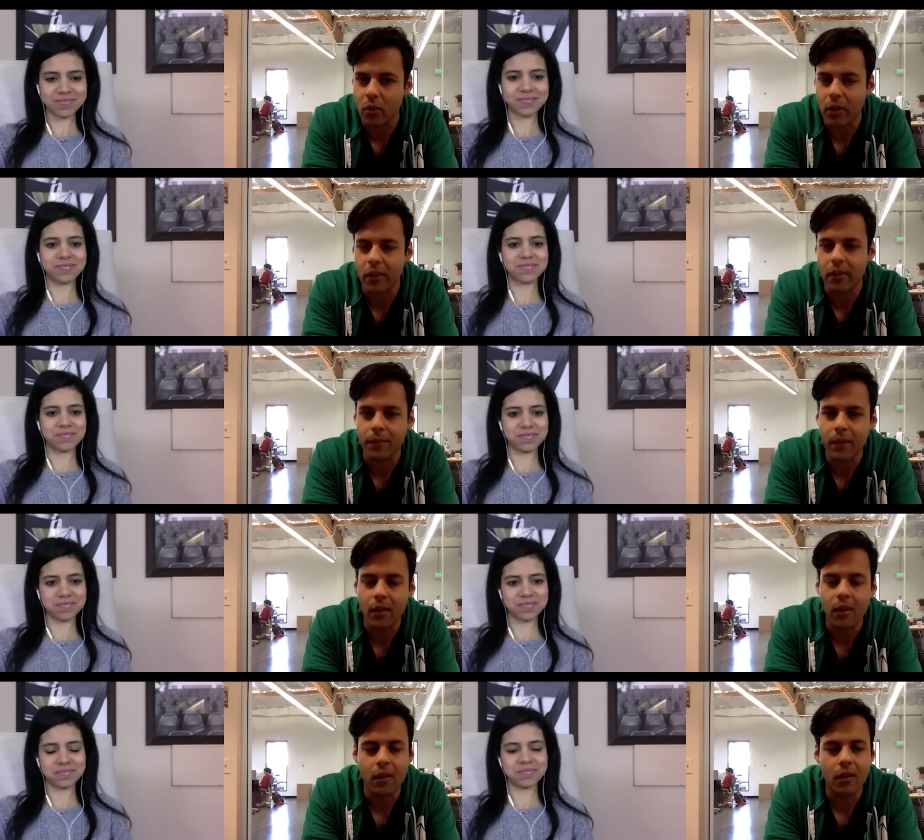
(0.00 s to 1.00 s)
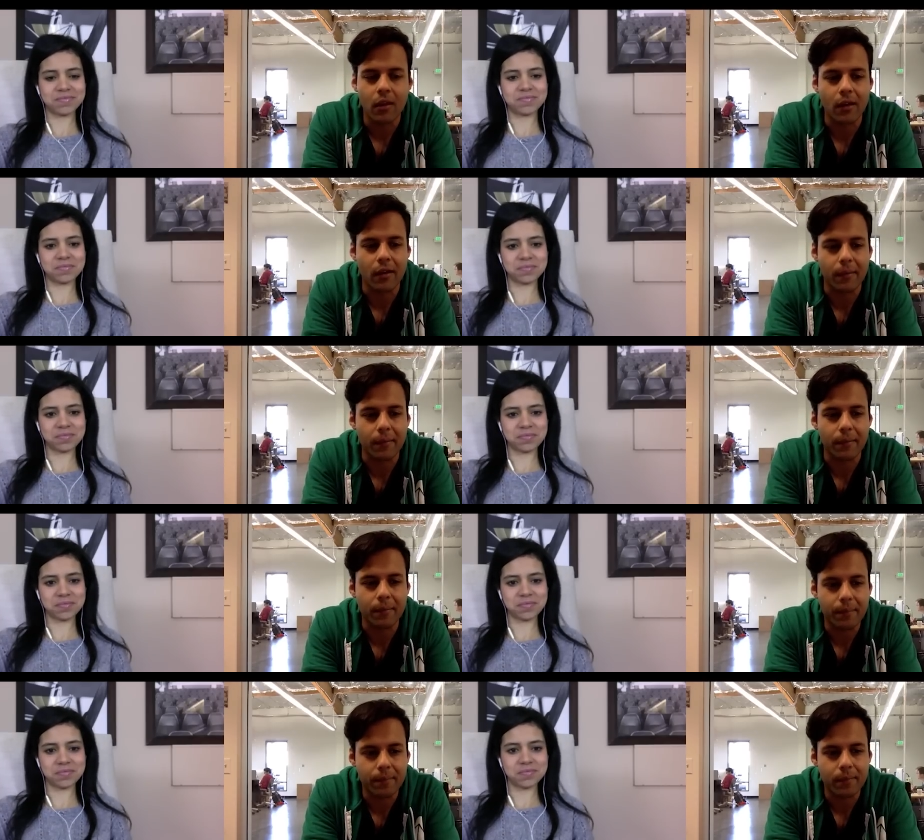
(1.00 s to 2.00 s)
Speaker 1: quickly.
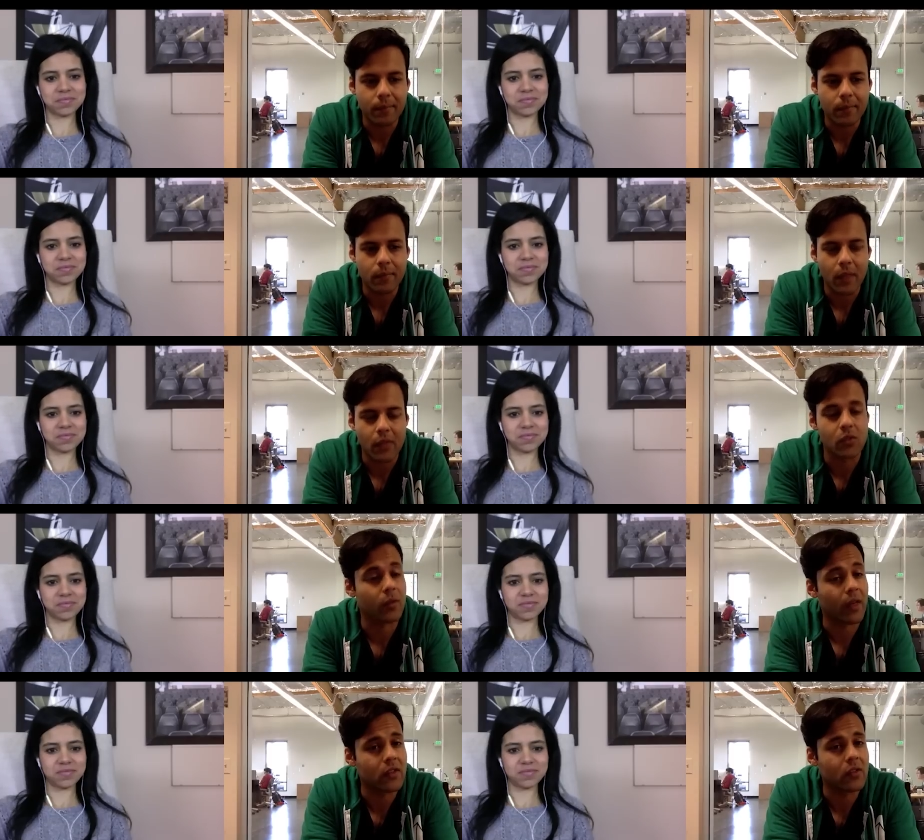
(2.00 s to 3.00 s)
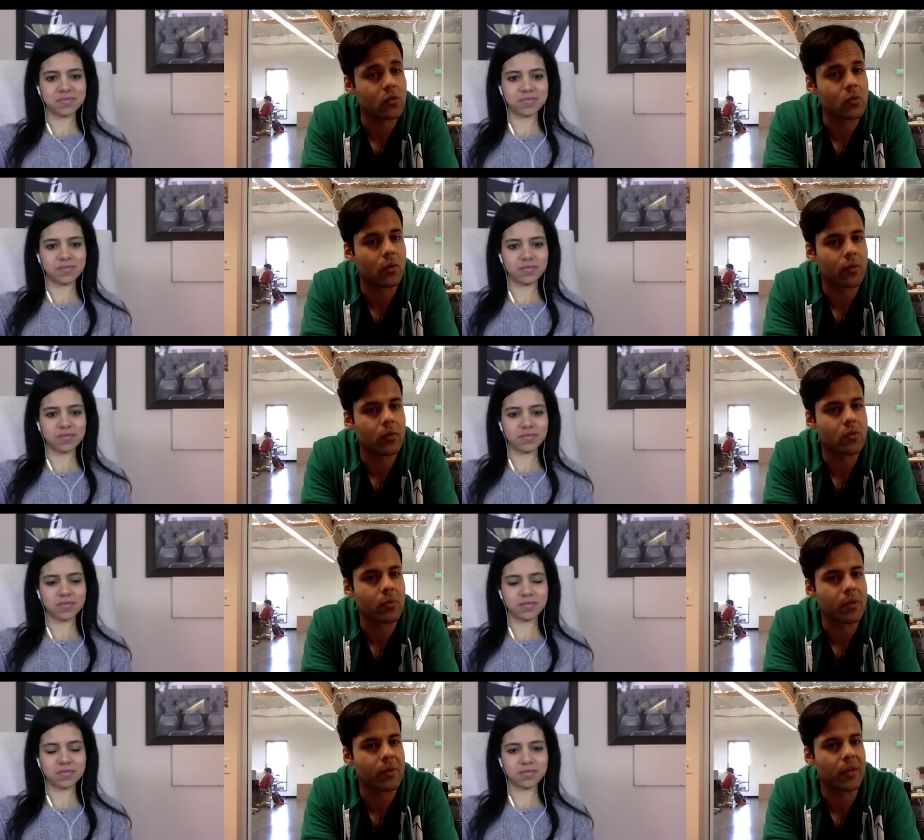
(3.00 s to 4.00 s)
And so I think those were
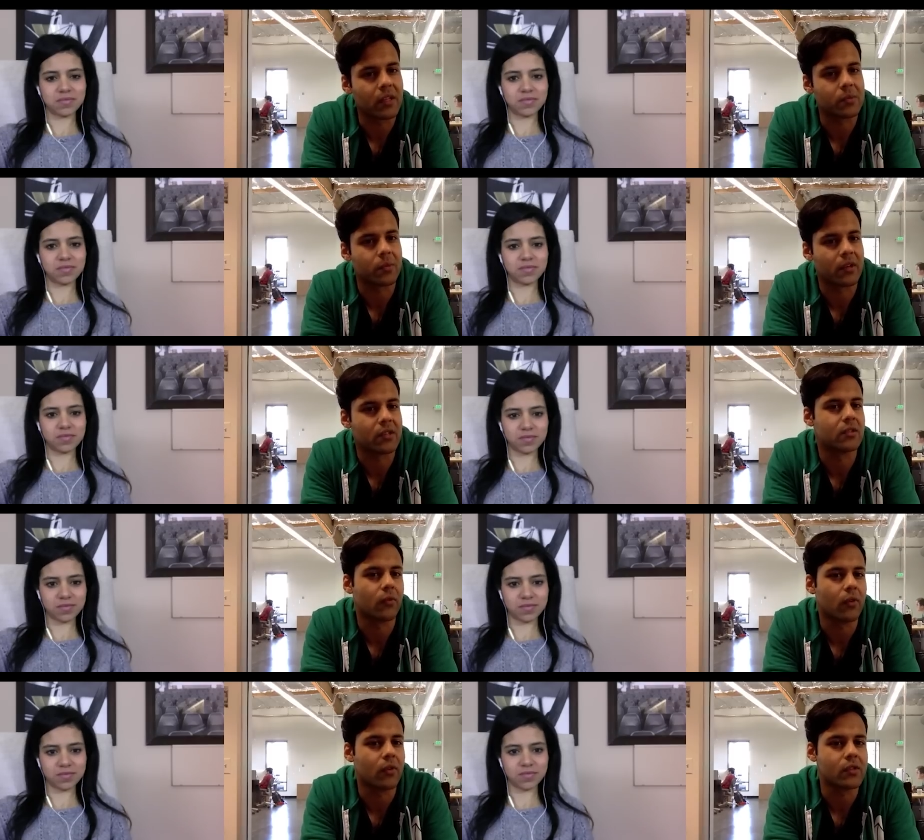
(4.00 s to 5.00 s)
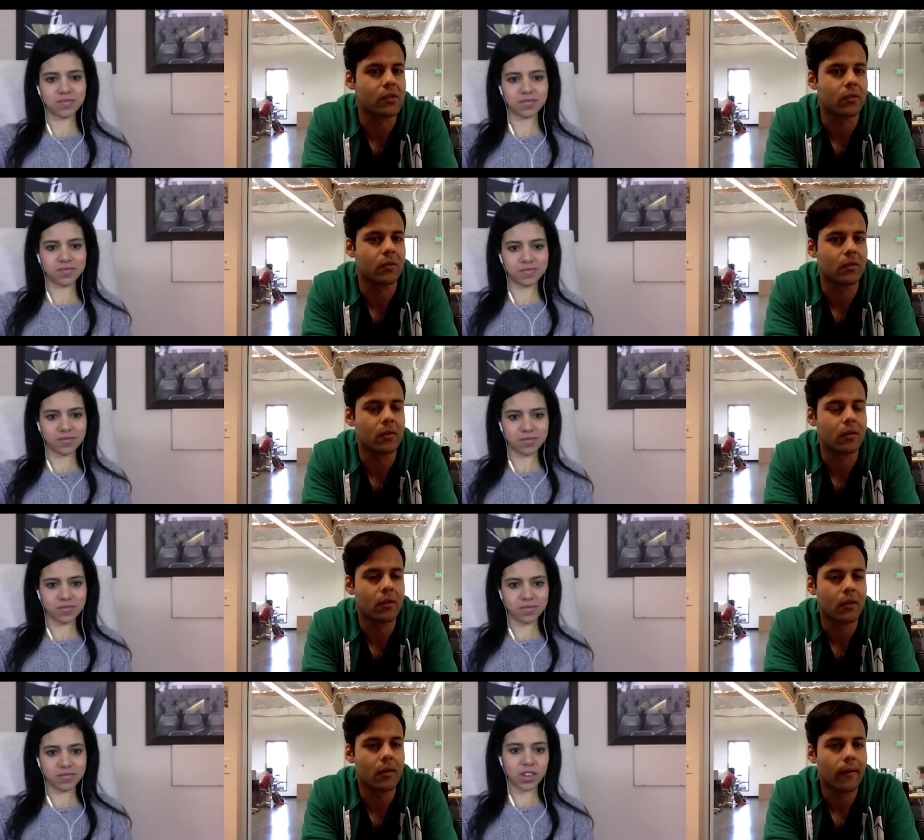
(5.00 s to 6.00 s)
pretty big inspirations for us too.
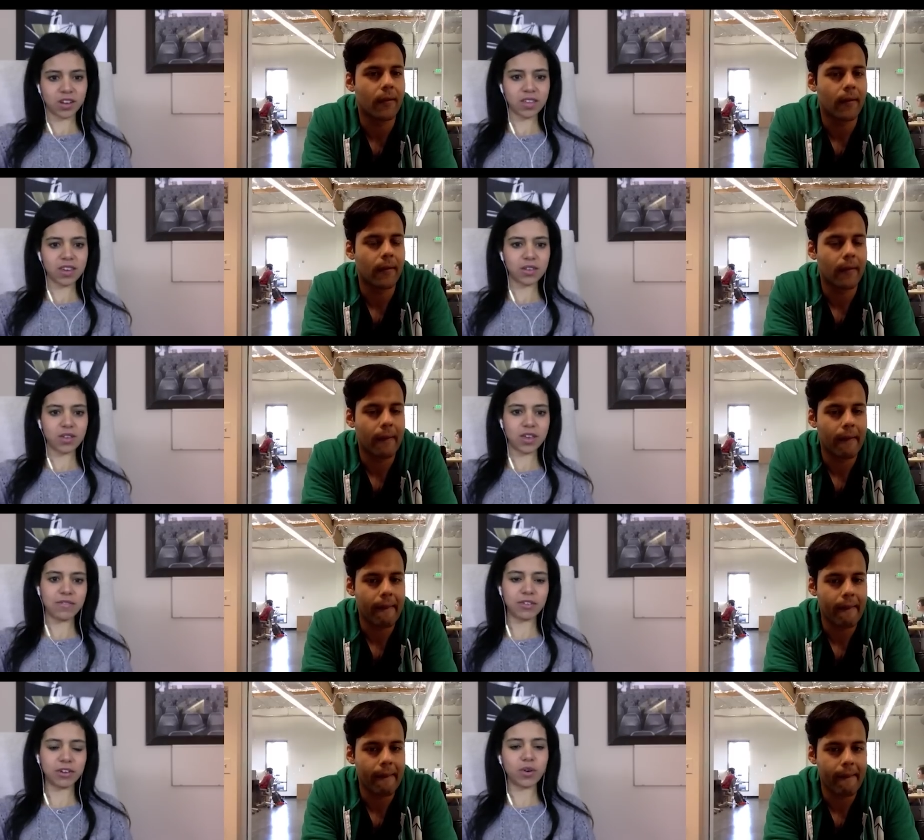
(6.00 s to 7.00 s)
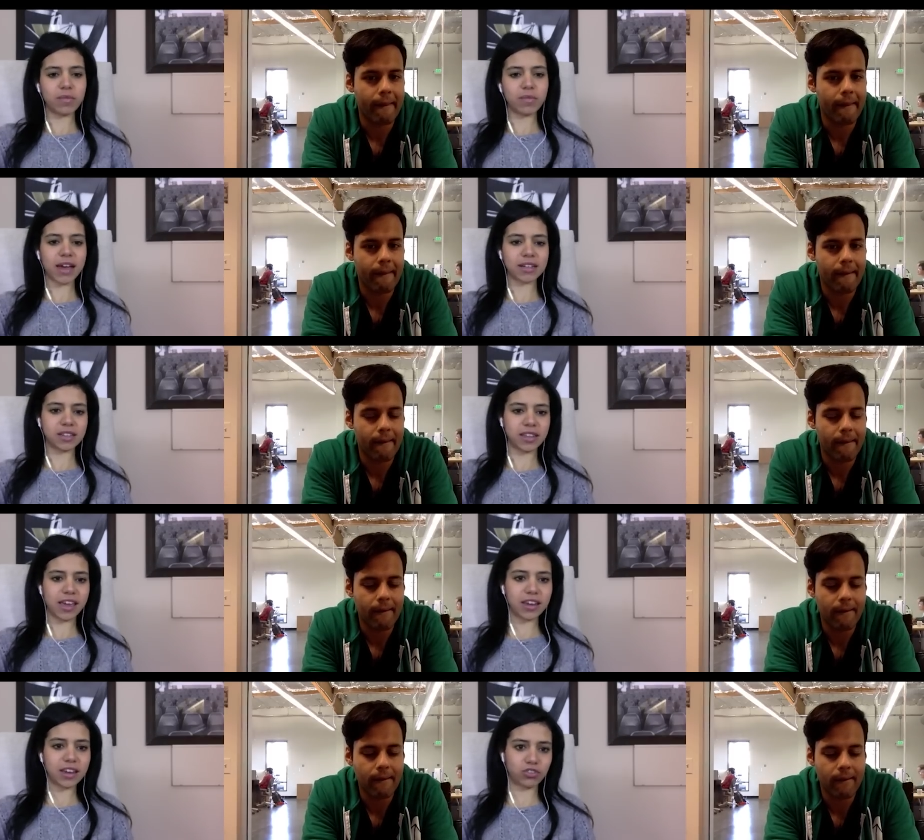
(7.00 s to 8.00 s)
Speaker 2: And I think even going back to the
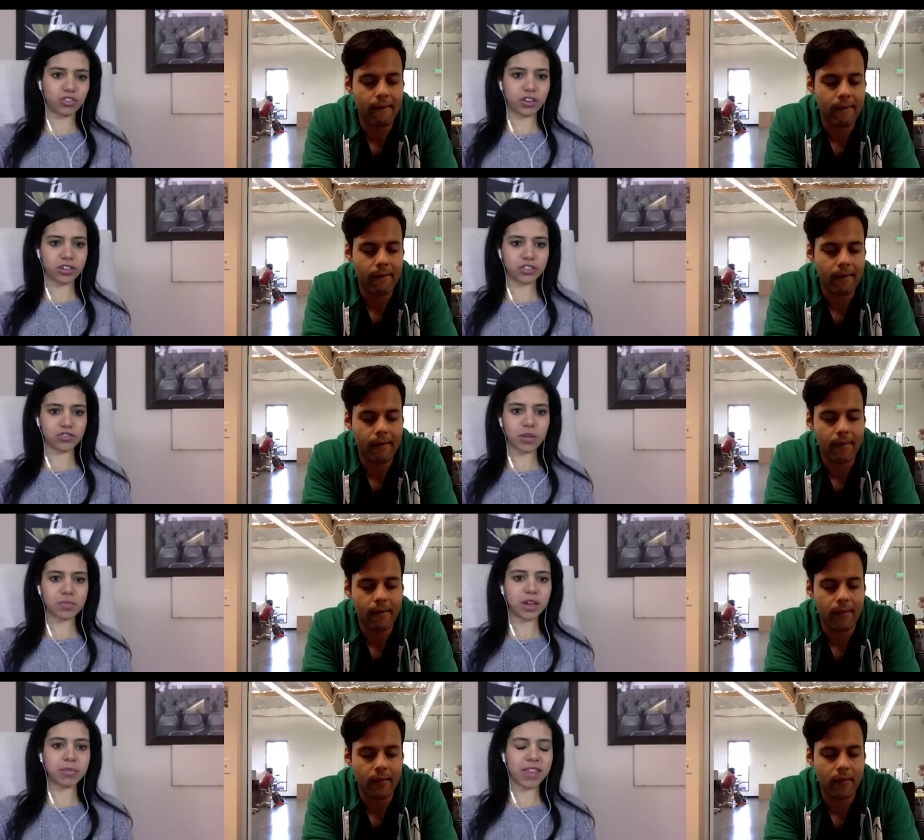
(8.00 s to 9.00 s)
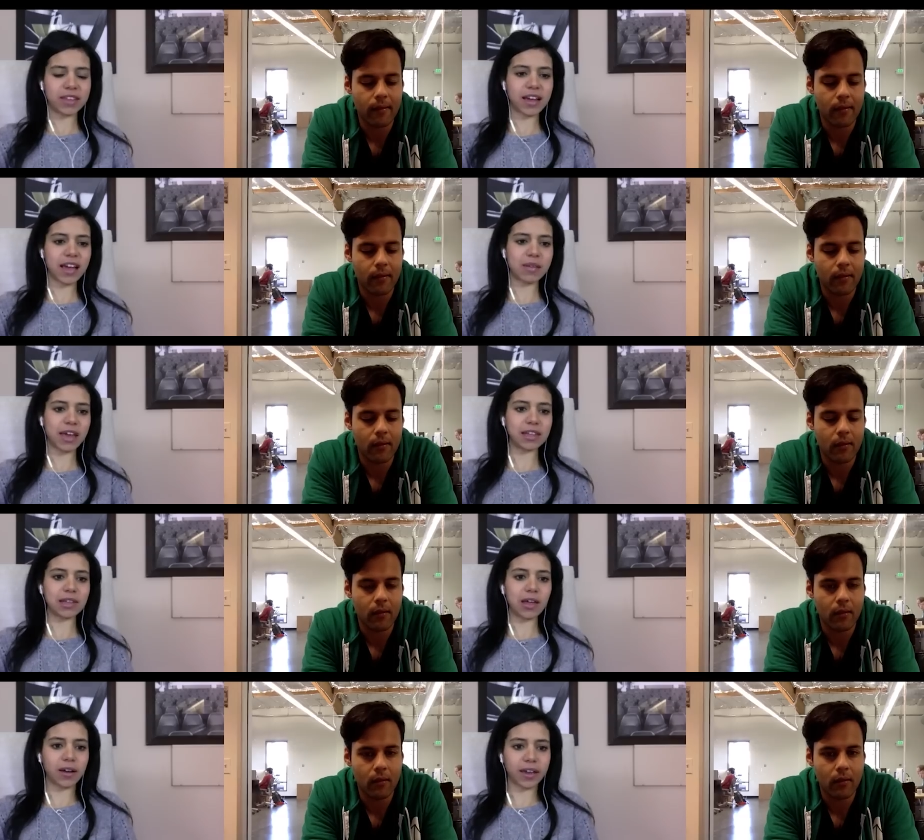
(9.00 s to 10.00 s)
industry you're disrupting, by the time I
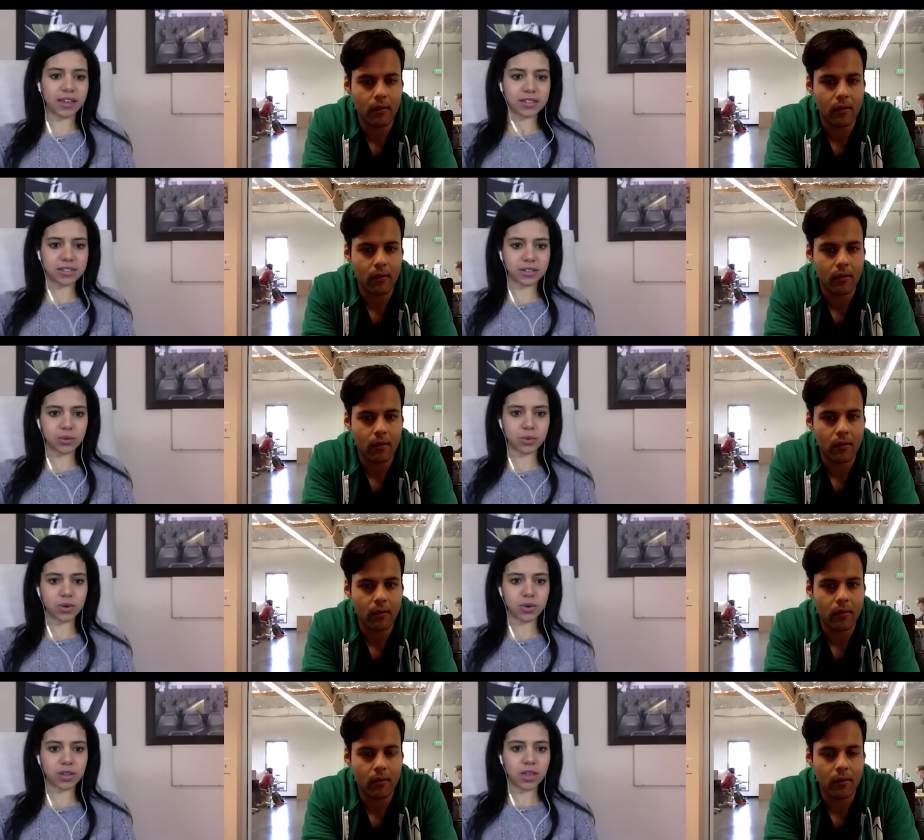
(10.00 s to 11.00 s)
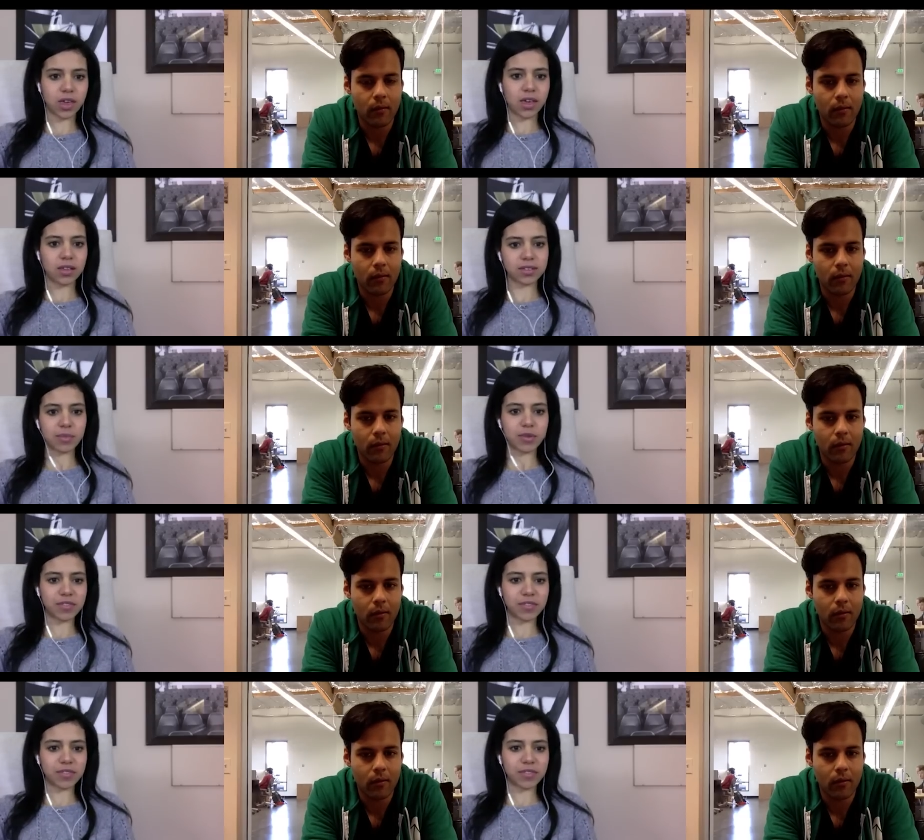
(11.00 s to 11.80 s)
log into some of